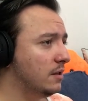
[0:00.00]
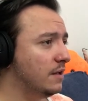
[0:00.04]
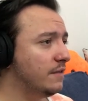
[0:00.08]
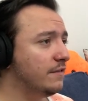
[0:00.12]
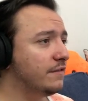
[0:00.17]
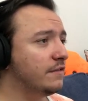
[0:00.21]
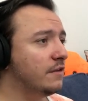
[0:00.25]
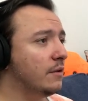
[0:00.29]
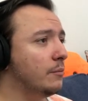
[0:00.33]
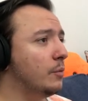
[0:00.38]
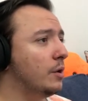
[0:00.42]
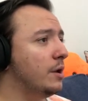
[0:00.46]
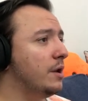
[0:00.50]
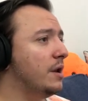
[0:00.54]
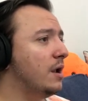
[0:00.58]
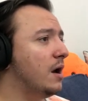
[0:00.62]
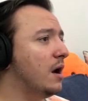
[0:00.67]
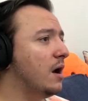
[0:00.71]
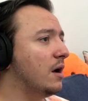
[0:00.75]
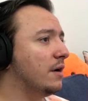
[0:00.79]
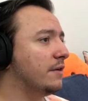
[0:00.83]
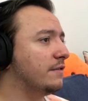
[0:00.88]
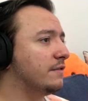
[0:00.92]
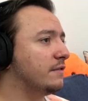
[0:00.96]
Then someone
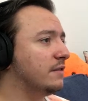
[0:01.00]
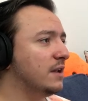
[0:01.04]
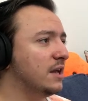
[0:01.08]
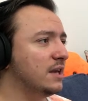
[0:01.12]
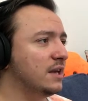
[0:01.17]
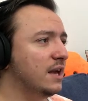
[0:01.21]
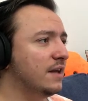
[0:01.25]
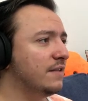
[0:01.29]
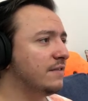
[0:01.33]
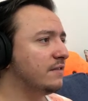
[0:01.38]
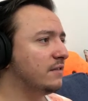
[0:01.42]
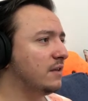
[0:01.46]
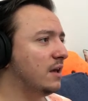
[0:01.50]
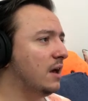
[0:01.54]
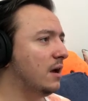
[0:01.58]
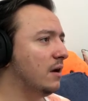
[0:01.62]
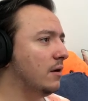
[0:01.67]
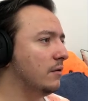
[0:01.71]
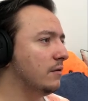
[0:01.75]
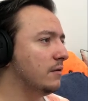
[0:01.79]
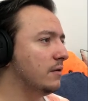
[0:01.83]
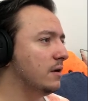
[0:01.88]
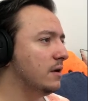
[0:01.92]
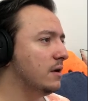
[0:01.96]
knocks, and I get
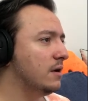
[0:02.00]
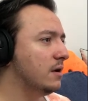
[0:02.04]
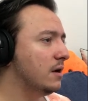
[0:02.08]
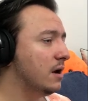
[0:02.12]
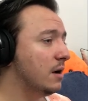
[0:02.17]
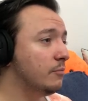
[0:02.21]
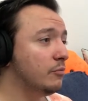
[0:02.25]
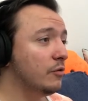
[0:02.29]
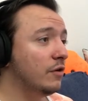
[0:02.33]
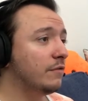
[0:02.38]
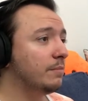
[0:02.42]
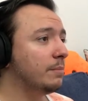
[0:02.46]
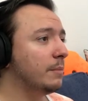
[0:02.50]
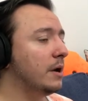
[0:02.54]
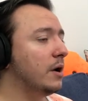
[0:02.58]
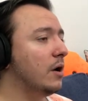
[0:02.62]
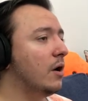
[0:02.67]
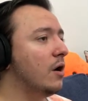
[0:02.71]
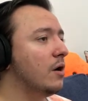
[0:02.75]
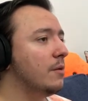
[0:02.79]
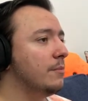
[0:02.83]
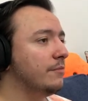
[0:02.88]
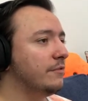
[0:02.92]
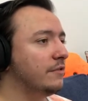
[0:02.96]
scared. I brace
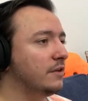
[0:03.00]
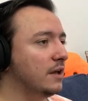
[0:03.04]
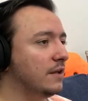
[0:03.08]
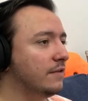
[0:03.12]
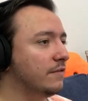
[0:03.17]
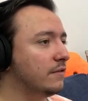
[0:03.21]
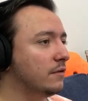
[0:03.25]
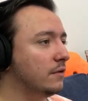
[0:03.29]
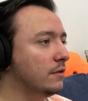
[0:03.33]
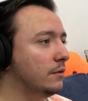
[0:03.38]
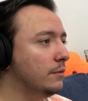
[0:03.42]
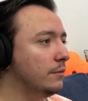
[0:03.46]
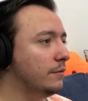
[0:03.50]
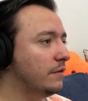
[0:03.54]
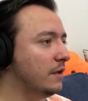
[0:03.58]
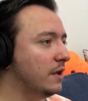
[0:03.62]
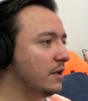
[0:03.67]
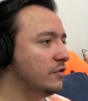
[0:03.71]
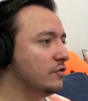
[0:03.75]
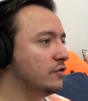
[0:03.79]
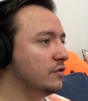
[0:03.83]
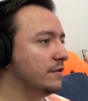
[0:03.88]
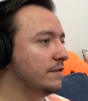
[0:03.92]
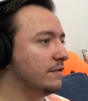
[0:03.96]
my arms against the loose
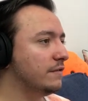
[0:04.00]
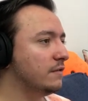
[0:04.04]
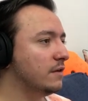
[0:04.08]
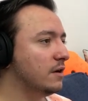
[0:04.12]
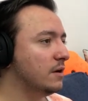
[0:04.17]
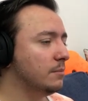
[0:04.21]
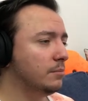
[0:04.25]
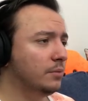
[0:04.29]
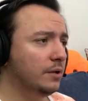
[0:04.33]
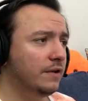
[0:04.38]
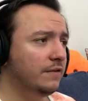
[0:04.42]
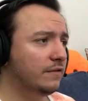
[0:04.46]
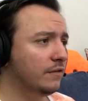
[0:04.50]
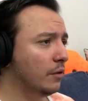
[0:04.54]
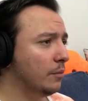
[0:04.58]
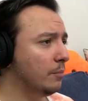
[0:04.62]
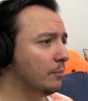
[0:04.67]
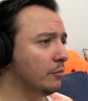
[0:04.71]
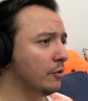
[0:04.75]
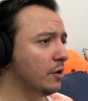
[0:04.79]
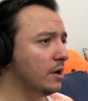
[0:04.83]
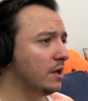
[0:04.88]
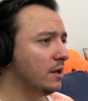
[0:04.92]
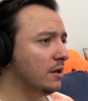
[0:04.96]
hinges. Please
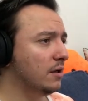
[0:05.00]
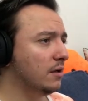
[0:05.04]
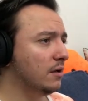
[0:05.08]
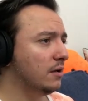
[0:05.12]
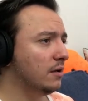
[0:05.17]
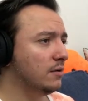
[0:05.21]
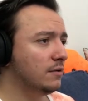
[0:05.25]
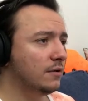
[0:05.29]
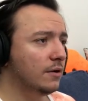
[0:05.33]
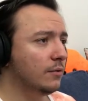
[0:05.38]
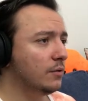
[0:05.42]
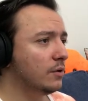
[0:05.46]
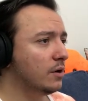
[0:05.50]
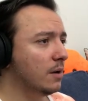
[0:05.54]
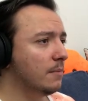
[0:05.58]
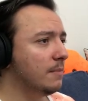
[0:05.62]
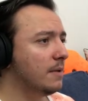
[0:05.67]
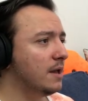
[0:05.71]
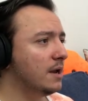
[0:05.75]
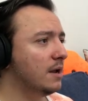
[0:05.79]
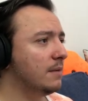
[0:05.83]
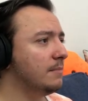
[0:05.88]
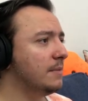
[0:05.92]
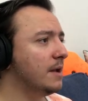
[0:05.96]
don't break. Don't
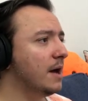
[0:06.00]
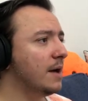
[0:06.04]
come in.